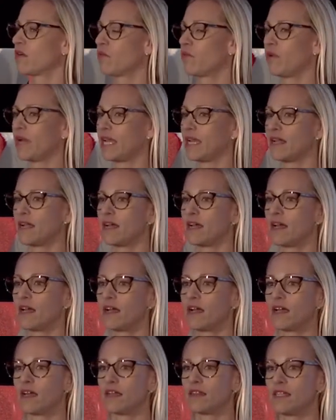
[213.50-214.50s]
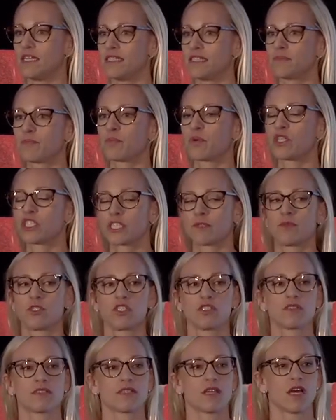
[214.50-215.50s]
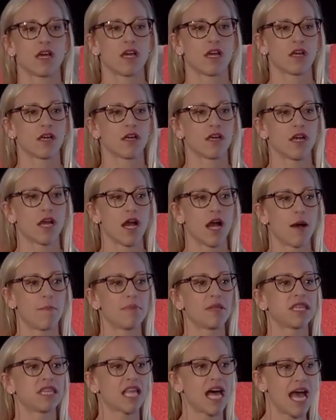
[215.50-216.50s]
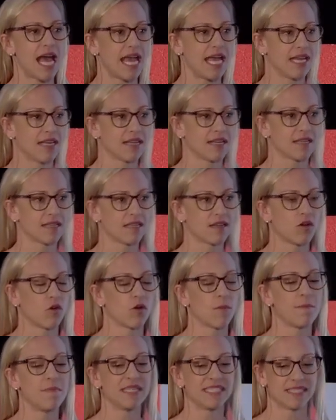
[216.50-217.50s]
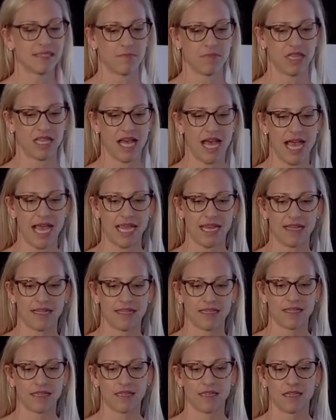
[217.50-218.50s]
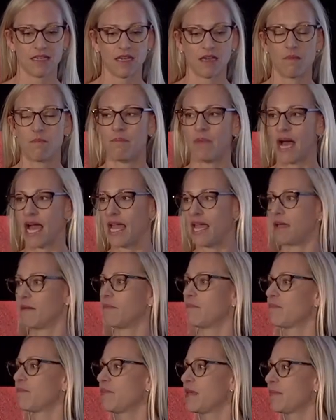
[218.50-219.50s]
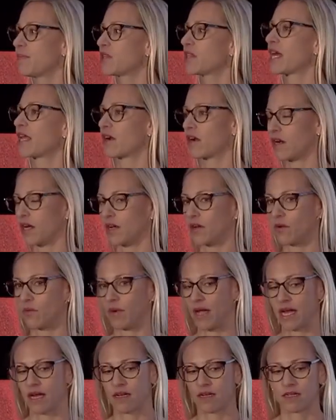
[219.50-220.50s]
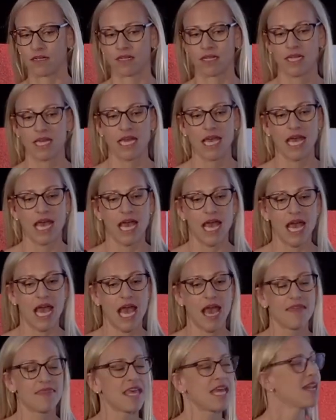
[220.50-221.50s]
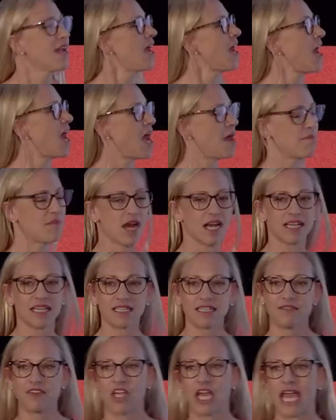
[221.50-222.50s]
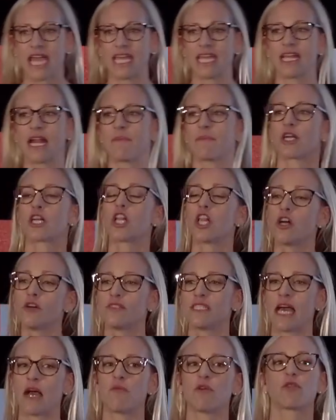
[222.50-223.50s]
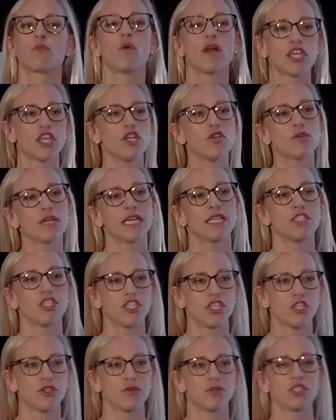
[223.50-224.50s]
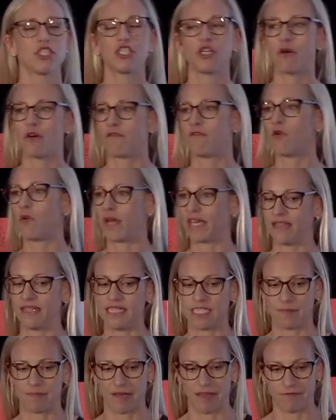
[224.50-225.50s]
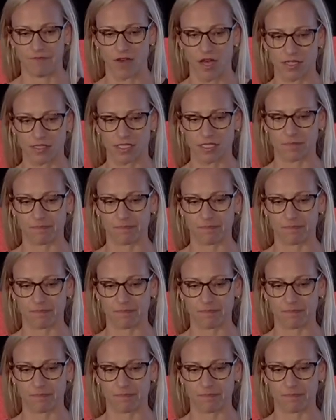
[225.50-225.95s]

when these principles are applied or misapplied by people that are unaware. And then I'm not going to leave you hanging. I'm going to close out with what you can do to avoid these pitfalls,